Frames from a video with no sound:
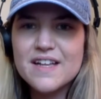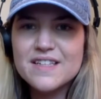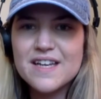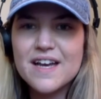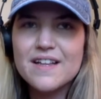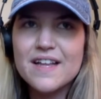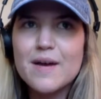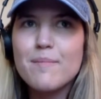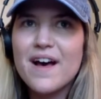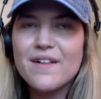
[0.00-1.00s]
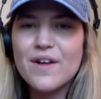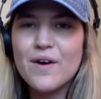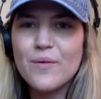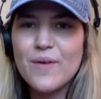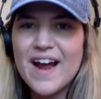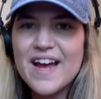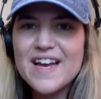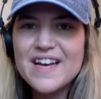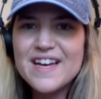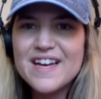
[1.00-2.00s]
as like a pillow,
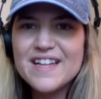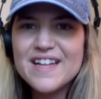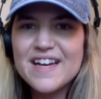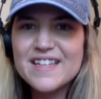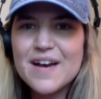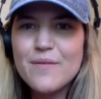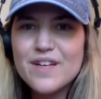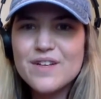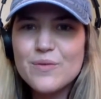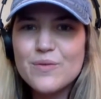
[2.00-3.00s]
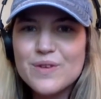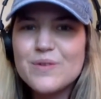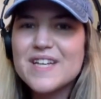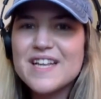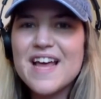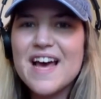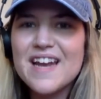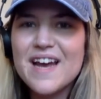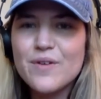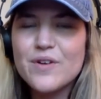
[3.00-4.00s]
right? Like, is that what you did that
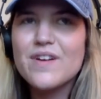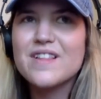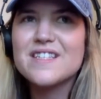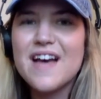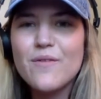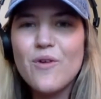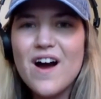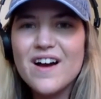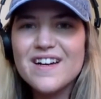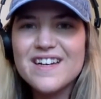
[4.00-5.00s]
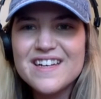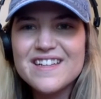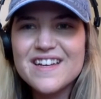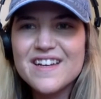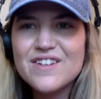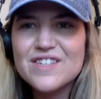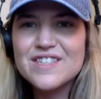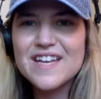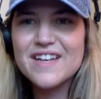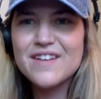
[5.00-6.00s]
night when you were on the sidewalk? Like you
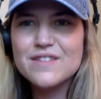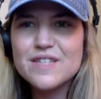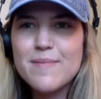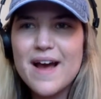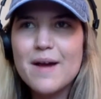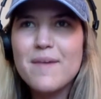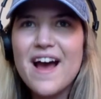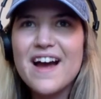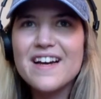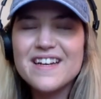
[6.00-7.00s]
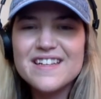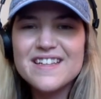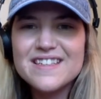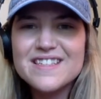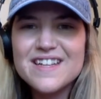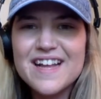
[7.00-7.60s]
just like used your backpack to like